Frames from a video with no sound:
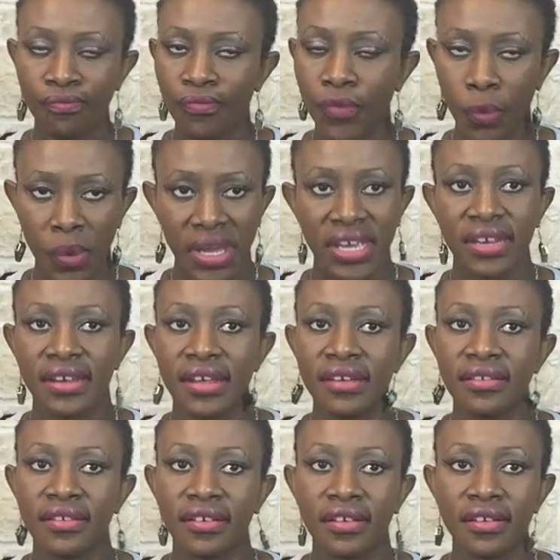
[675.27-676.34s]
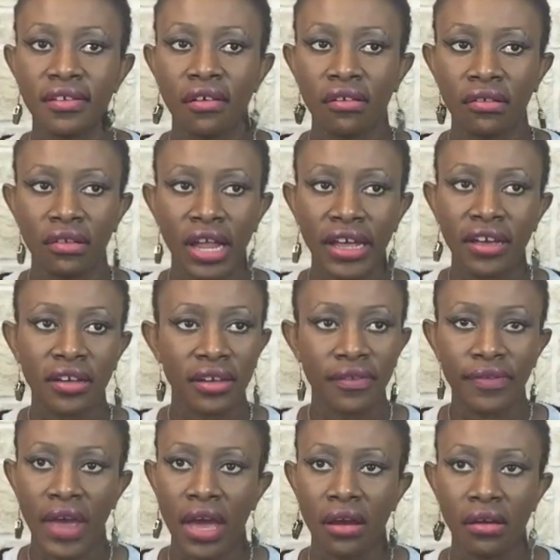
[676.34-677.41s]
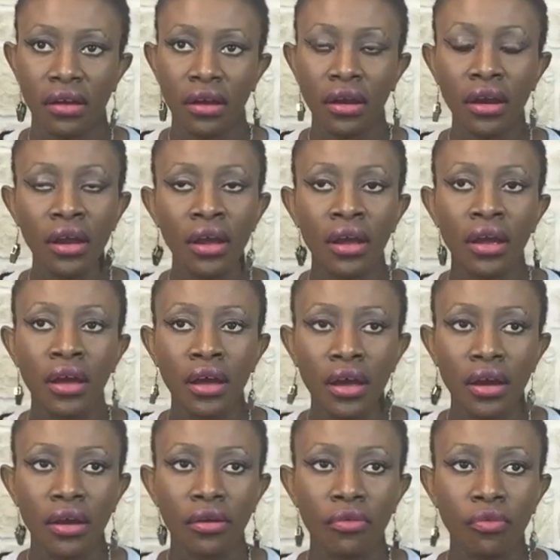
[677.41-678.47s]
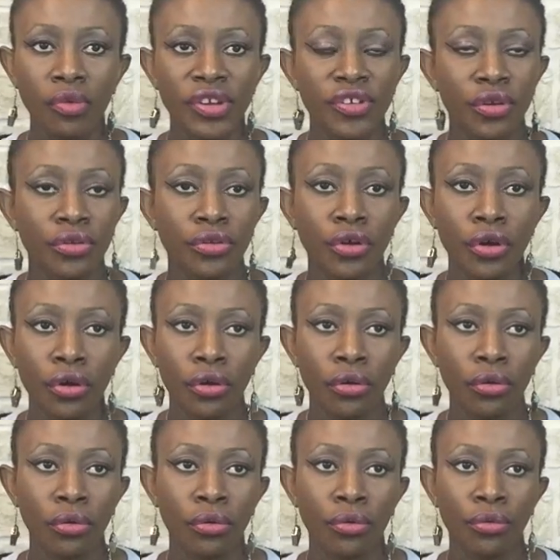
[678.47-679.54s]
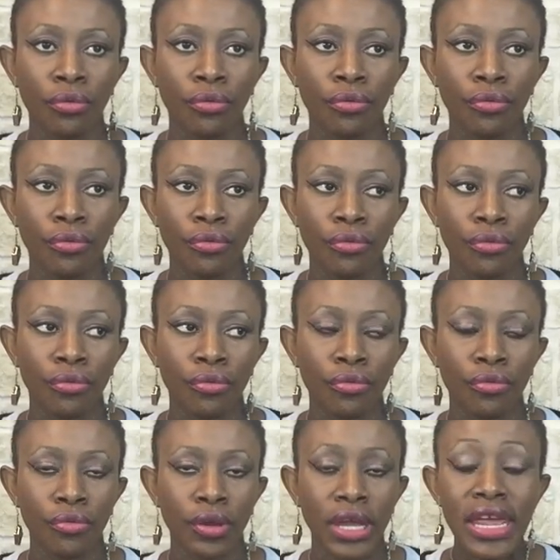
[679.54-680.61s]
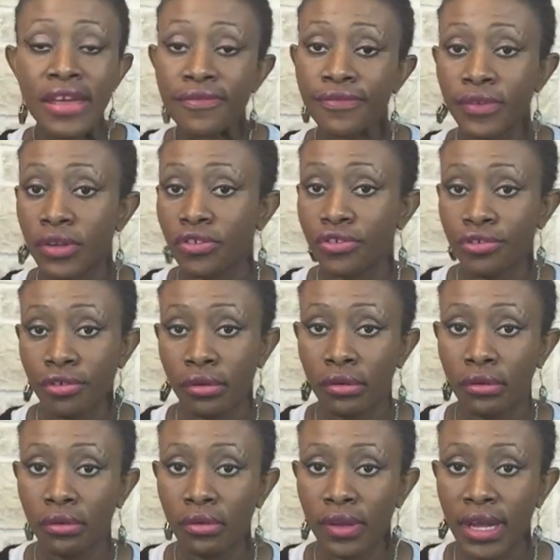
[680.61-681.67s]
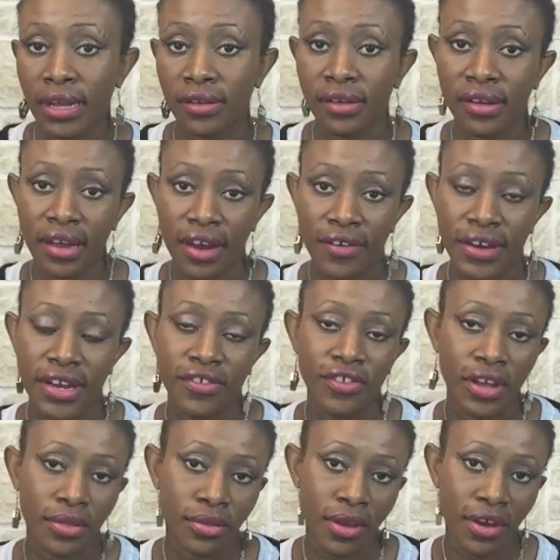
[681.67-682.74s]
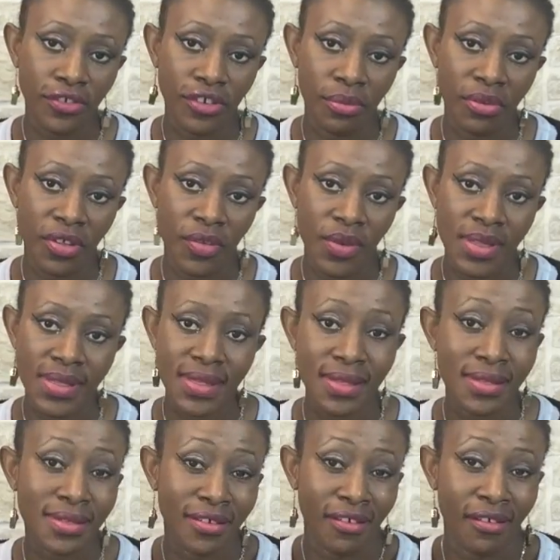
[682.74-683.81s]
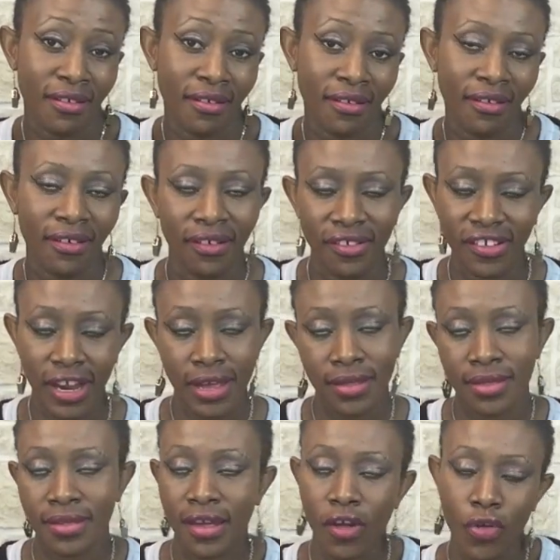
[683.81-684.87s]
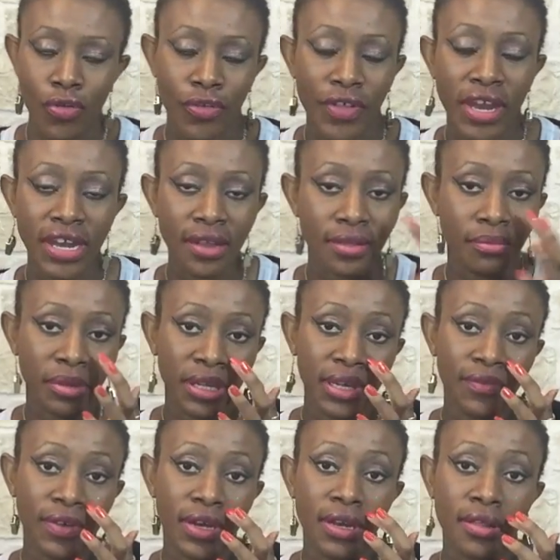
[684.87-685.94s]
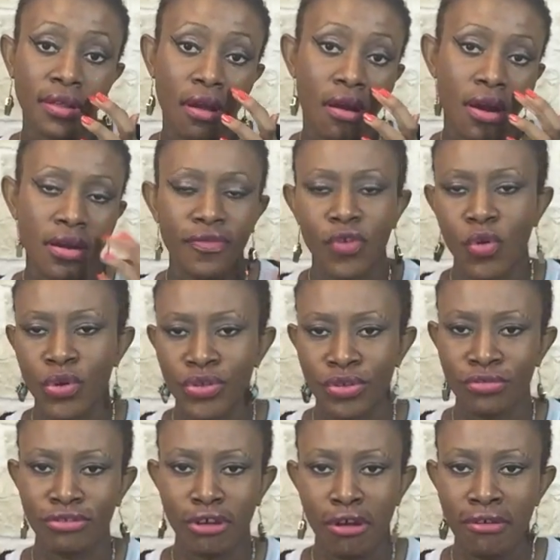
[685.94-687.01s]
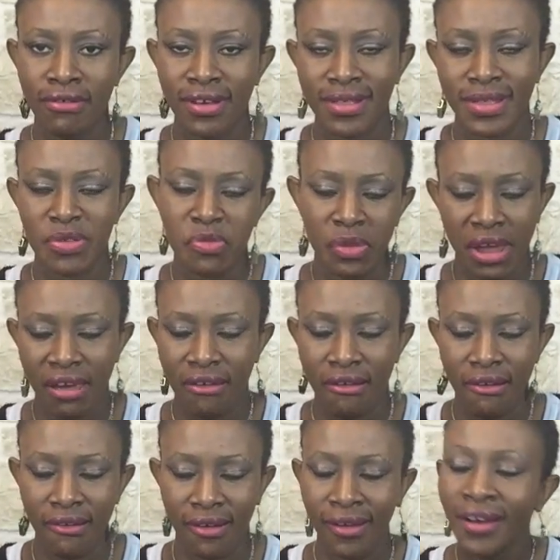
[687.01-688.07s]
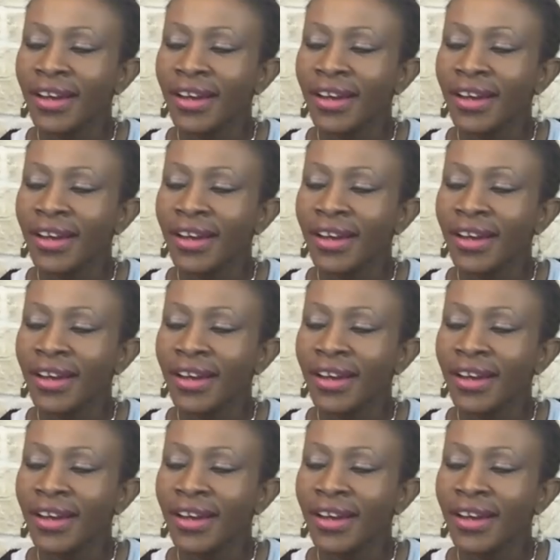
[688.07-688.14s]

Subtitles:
the way it ended, on like a cliffhanger. We don't know if it's true that Clary and Jace are actually brother and sister. Jace tells her that he doesn't believe it in his heart. Of course you don't, because you like her.